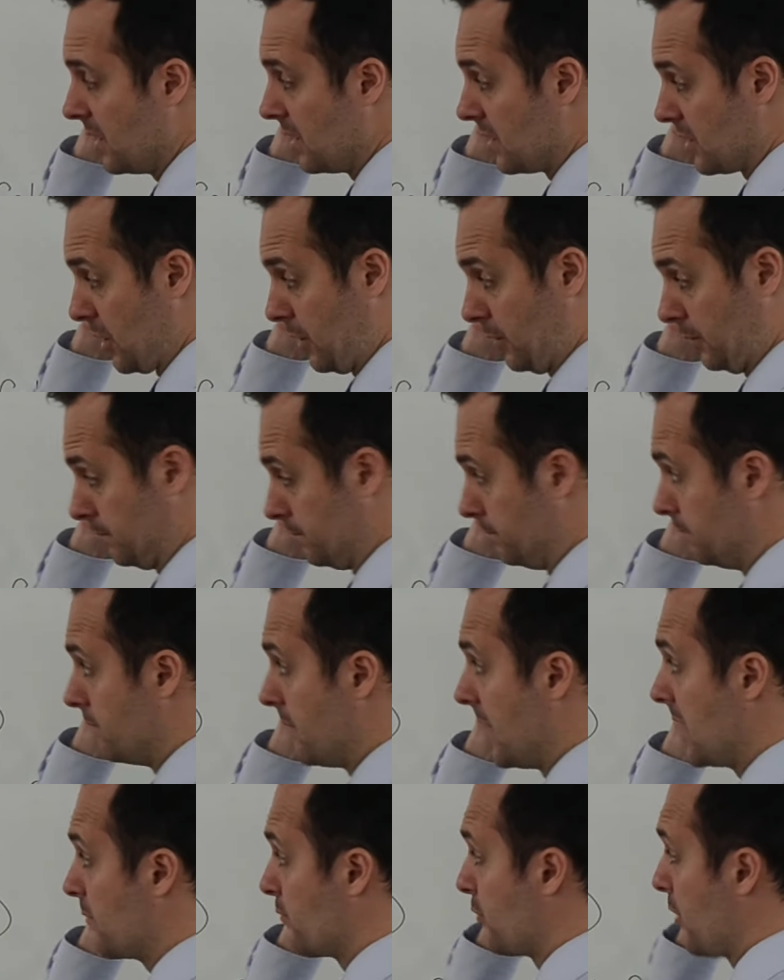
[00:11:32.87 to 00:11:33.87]
So,
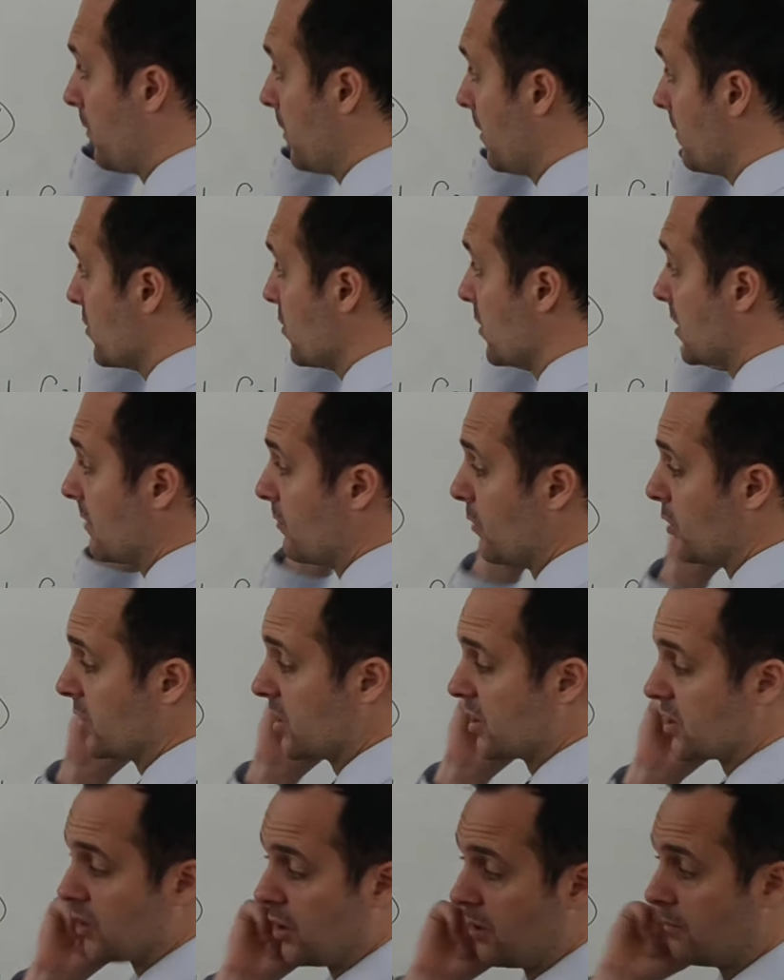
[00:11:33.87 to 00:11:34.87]
main problems with the
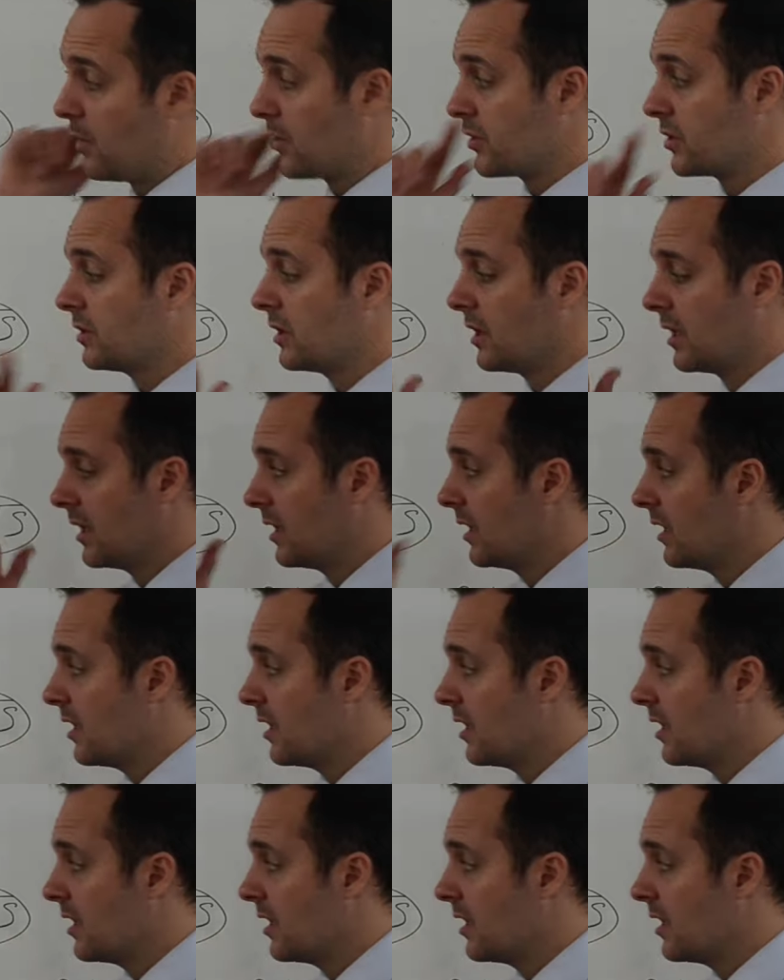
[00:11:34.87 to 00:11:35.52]
multi-store model.